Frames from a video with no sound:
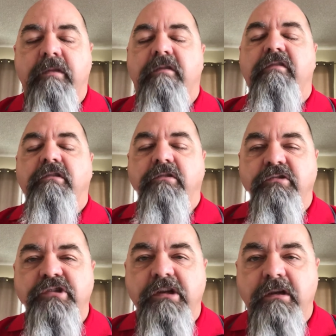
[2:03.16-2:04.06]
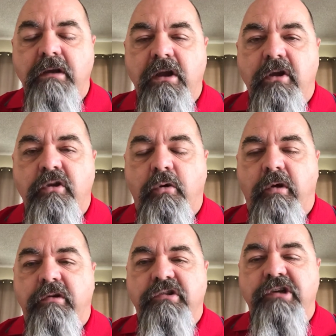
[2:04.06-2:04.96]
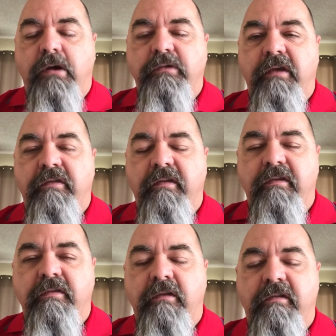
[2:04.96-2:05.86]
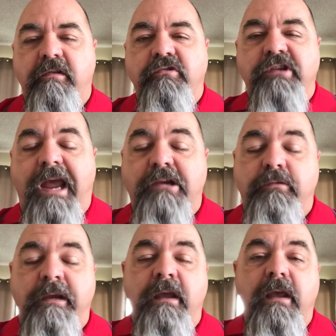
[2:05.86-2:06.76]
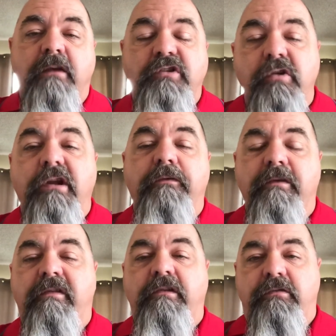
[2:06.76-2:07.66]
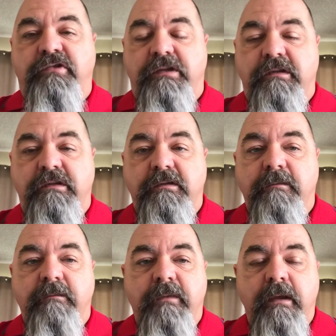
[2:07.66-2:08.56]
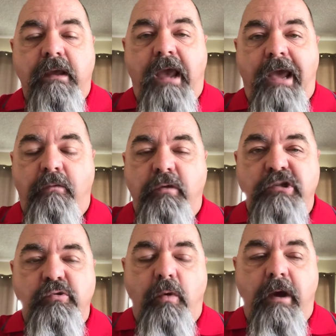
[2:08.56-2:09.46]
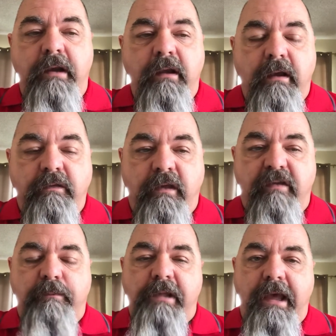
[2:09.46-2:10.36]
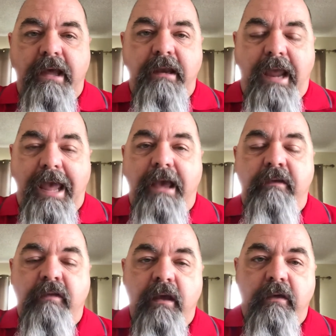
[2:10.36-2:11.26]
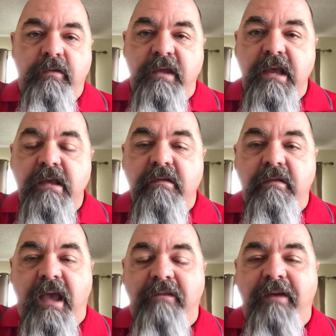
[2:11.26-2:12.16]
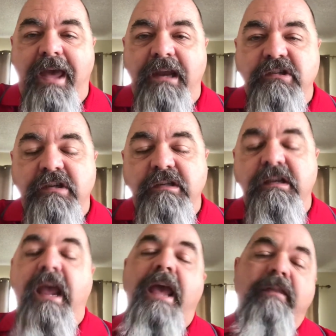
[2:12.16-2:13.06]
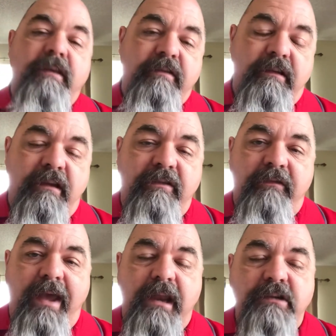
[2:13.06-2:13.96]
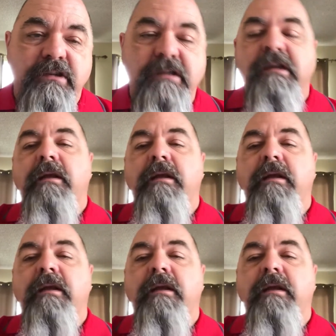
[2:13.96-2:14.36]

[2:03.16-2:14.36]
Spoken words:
the solution. You're going to share with us the solution, actually 2 different solutions. And which one, this plan has these advantages and these disadvantages.